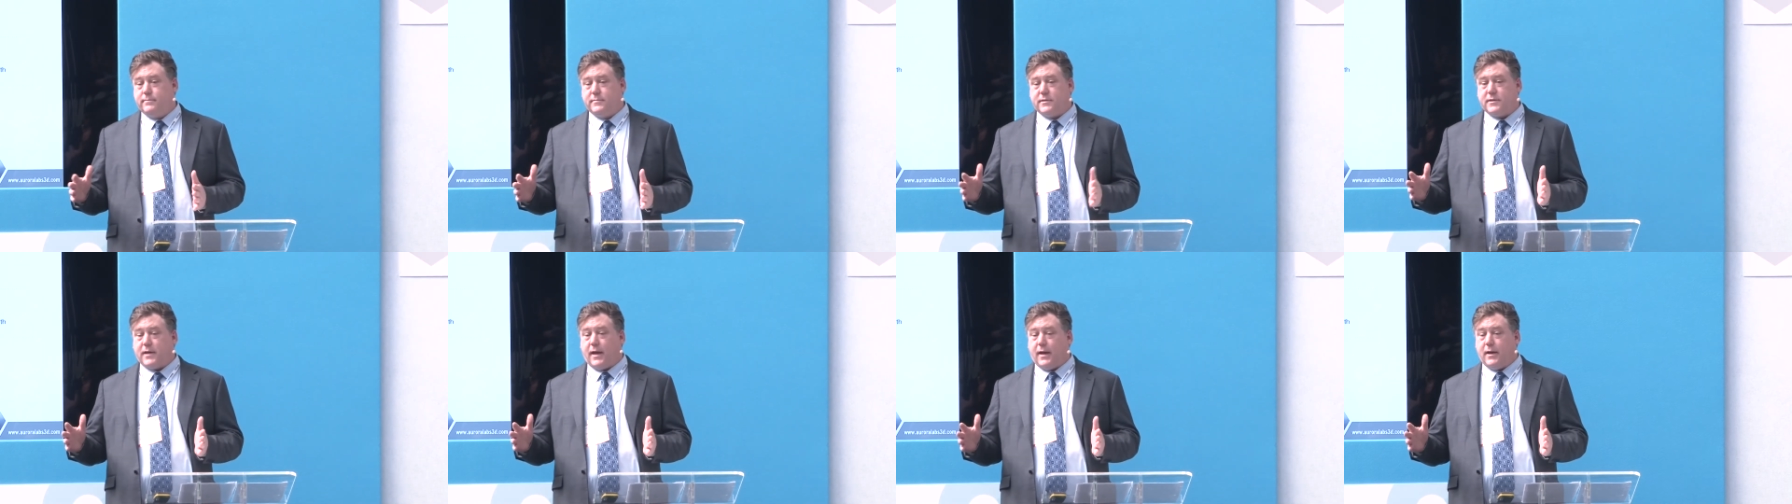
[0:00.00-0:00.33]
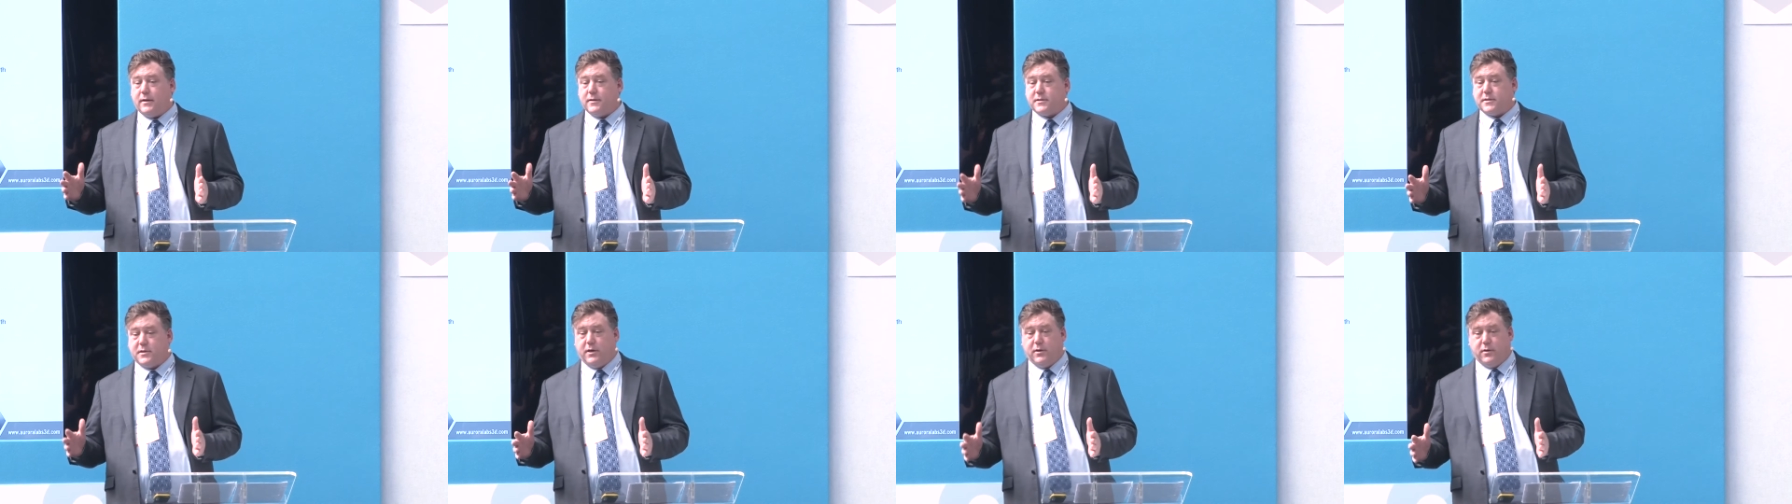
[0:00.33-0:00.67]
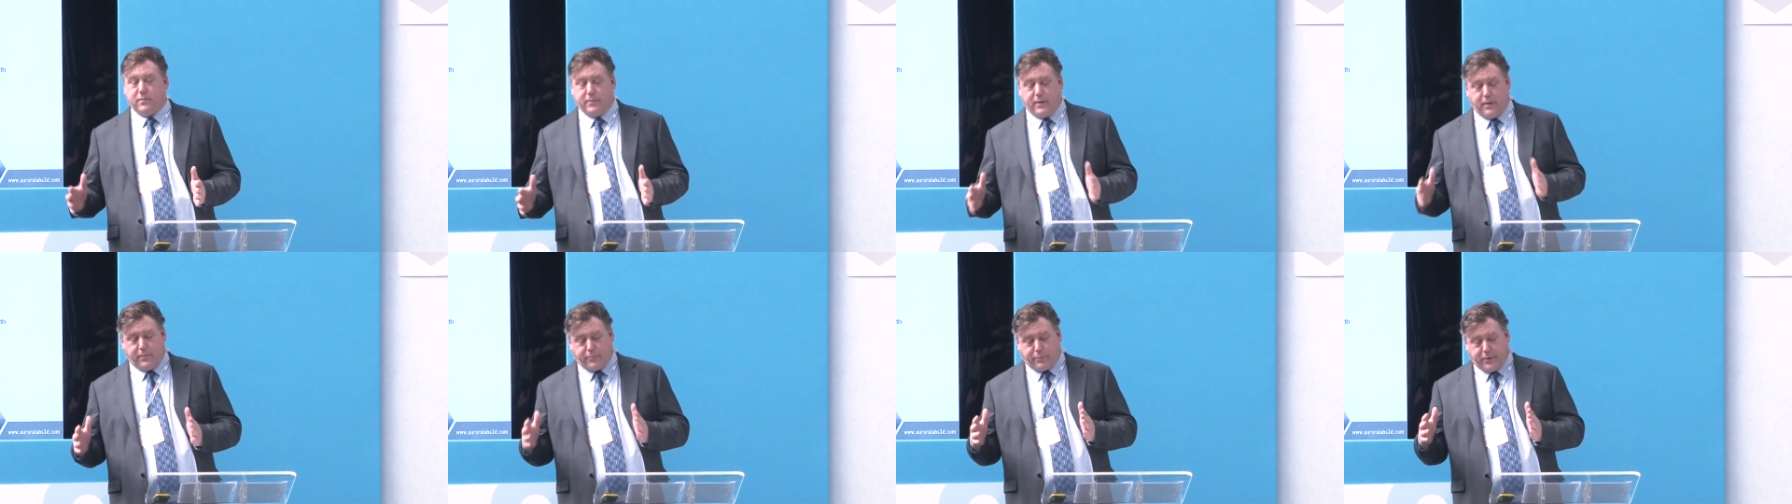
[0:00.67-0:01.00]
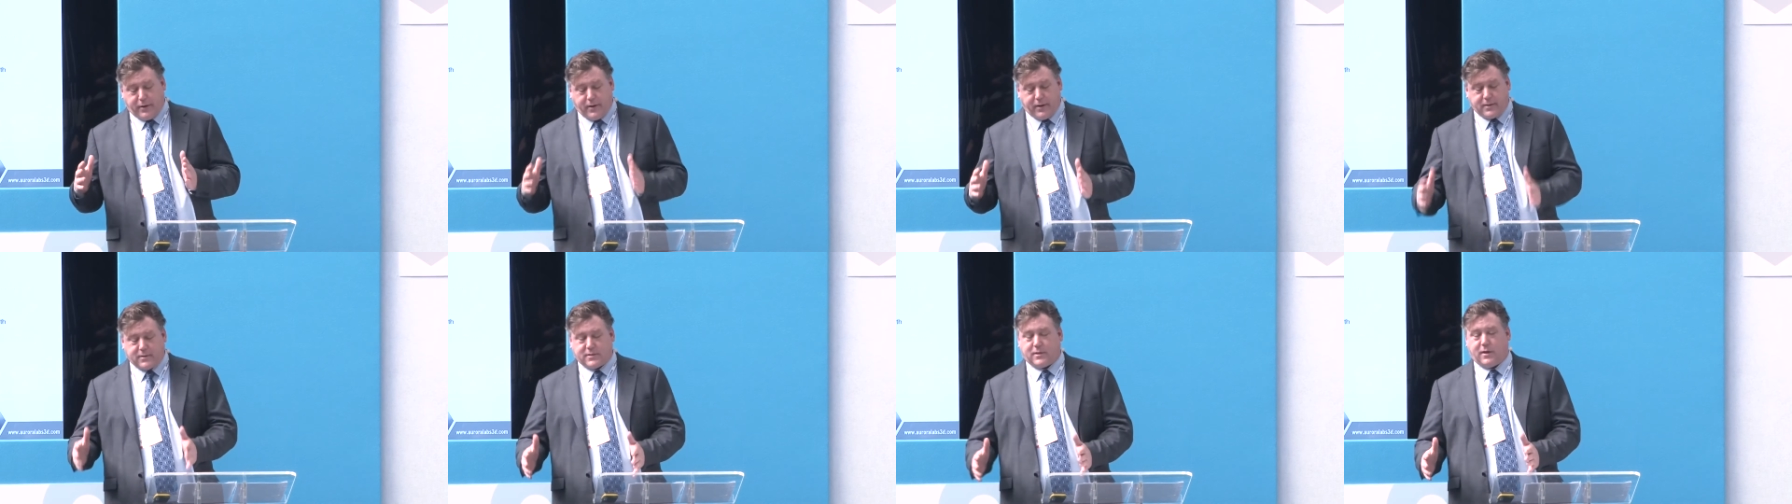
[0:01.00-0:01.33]
stainless steel, and you
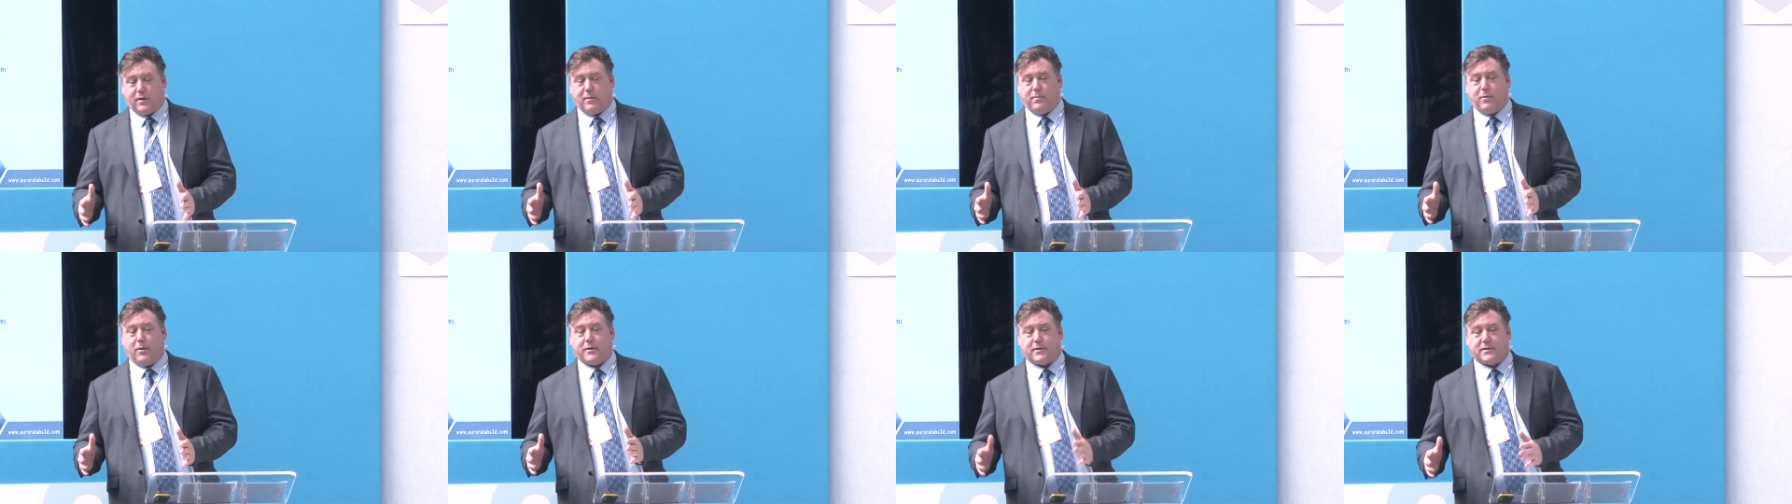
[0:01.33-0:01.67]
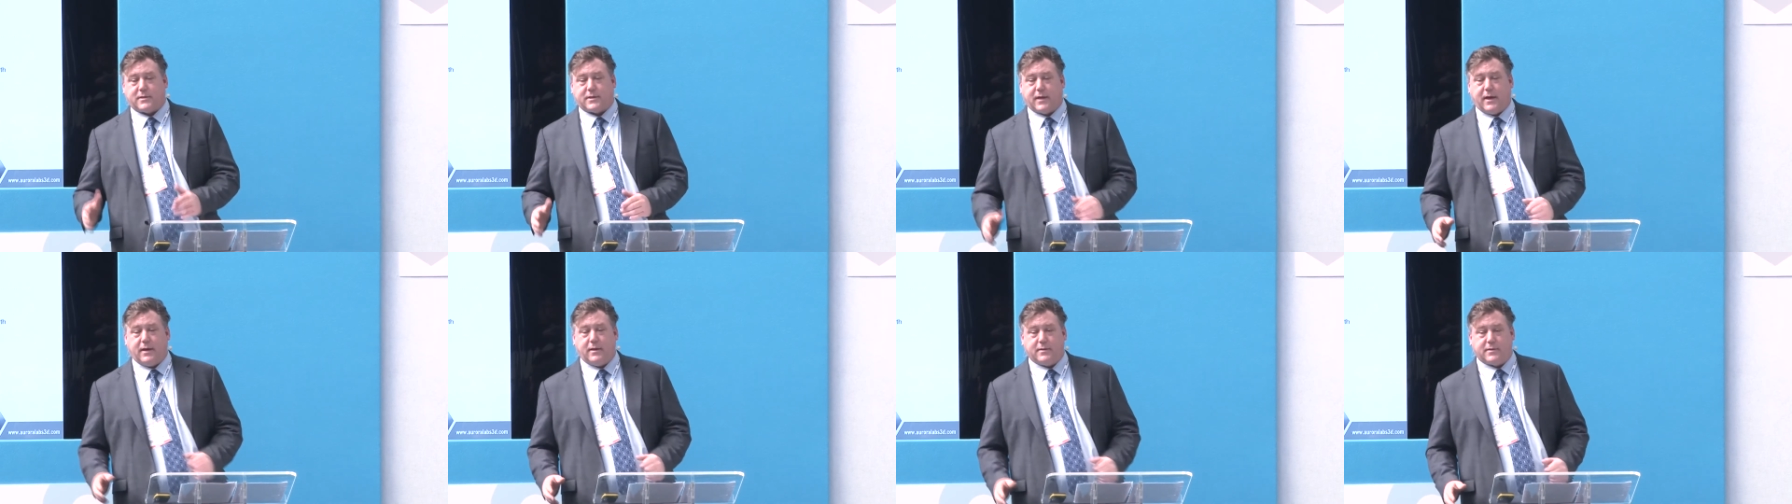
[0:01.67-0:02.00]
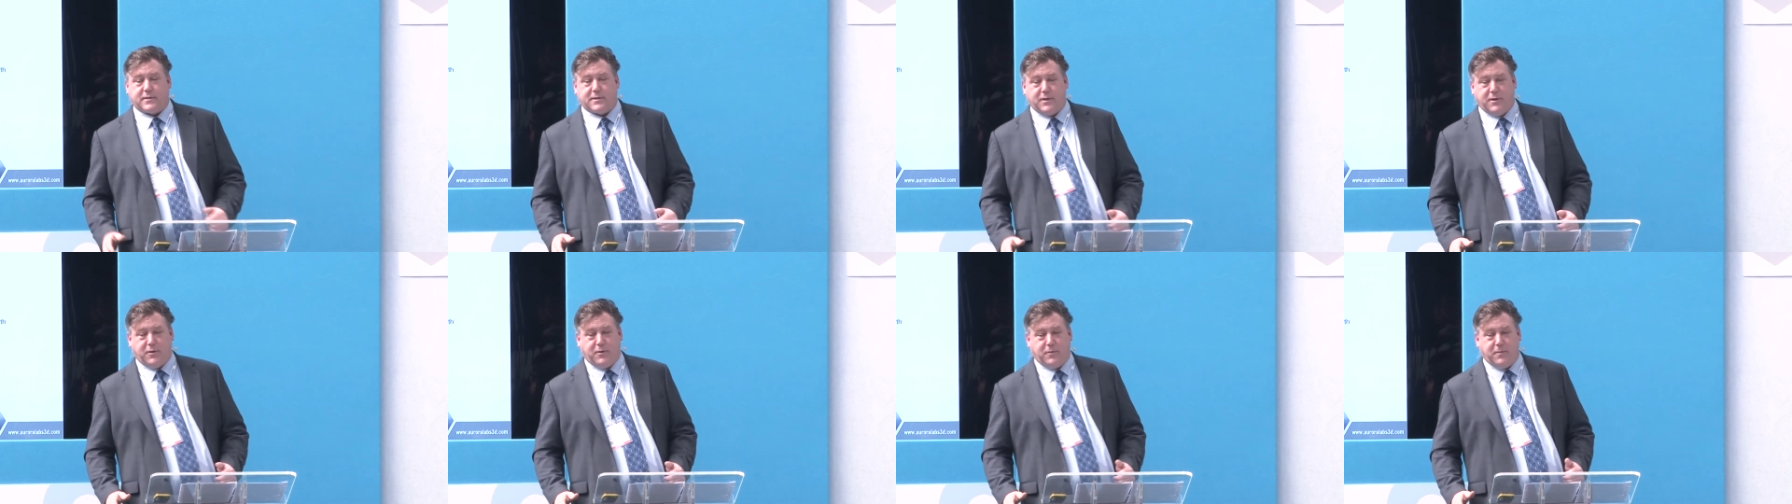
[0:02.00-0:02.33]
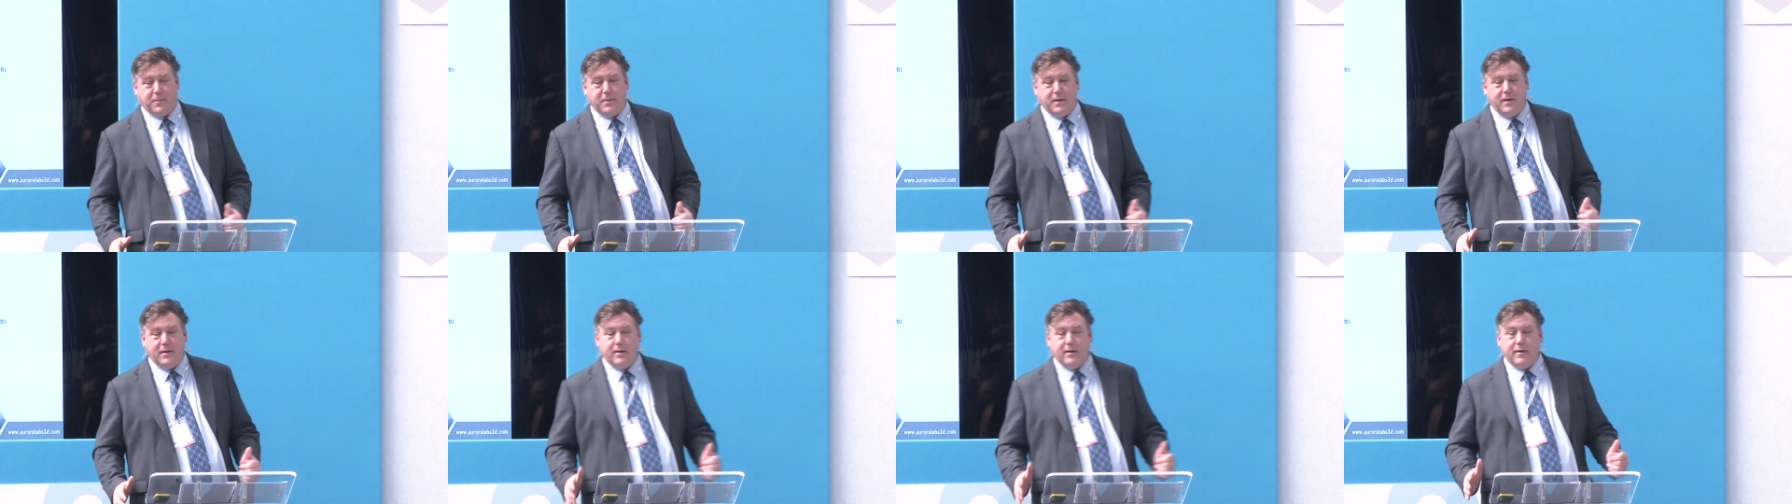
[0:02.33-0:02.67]
print a solid block of stainless steel,
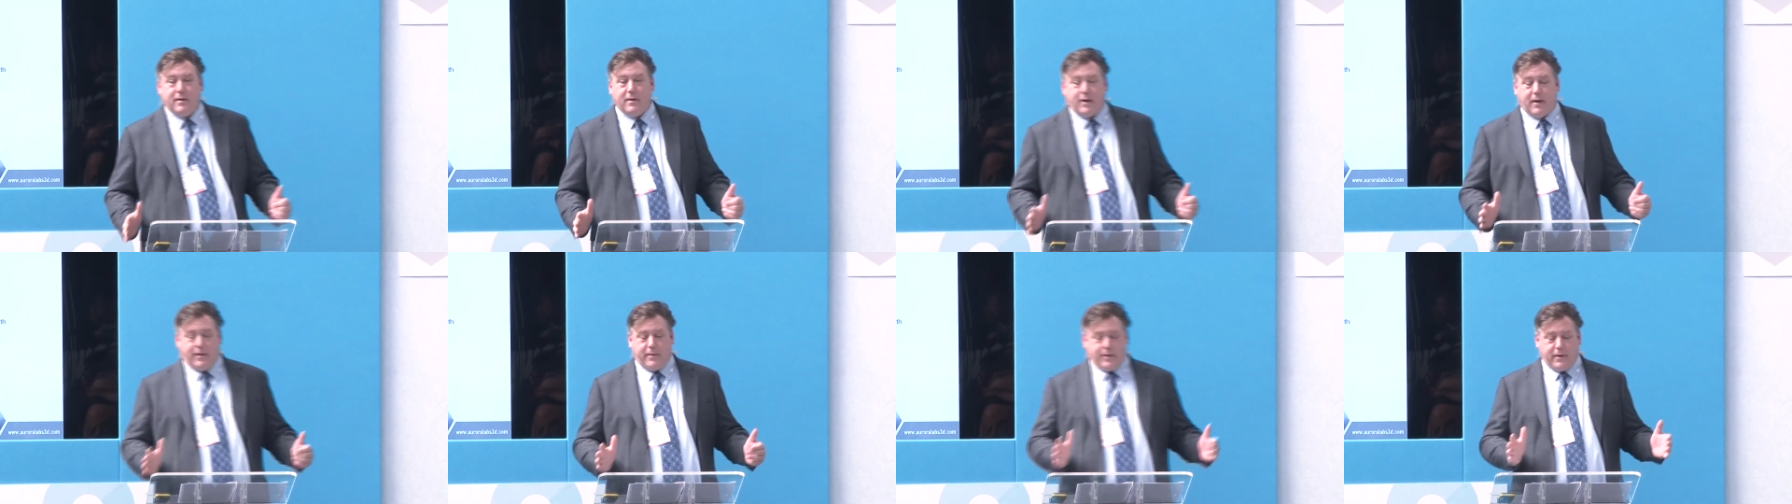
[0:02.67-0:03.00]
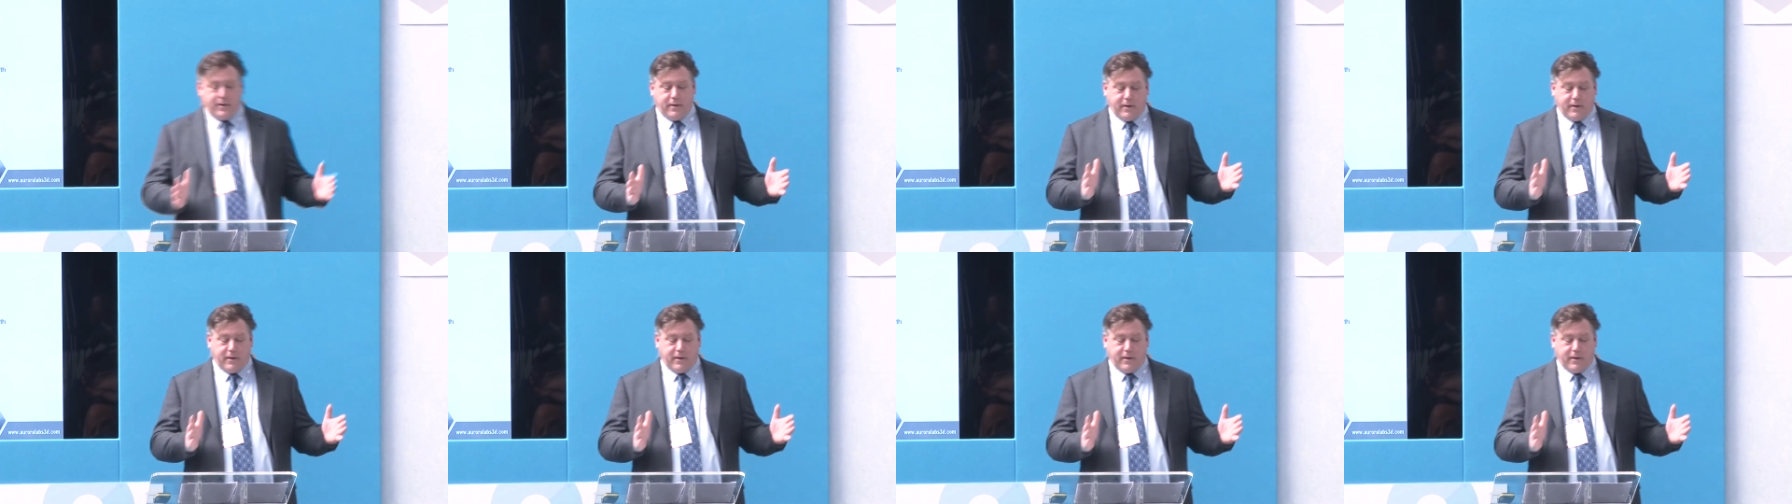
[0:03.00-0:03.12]
and then